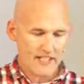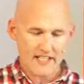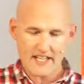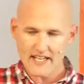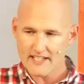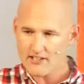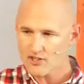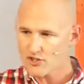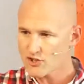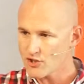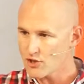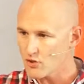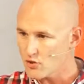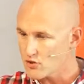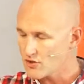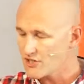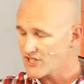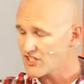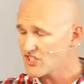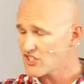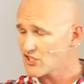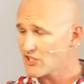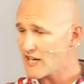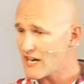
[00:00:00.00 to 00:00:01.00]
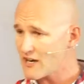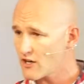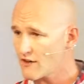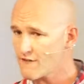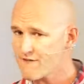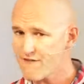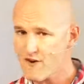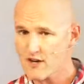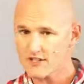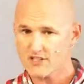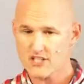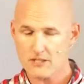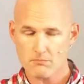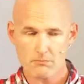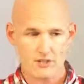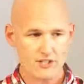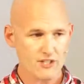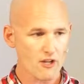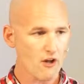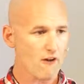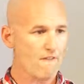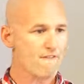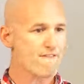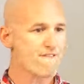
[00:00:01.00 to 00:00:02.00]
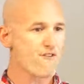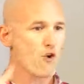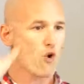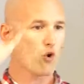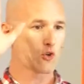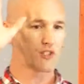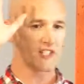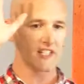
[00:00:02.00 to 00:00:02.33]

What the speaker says: he is to sacrifice himself for,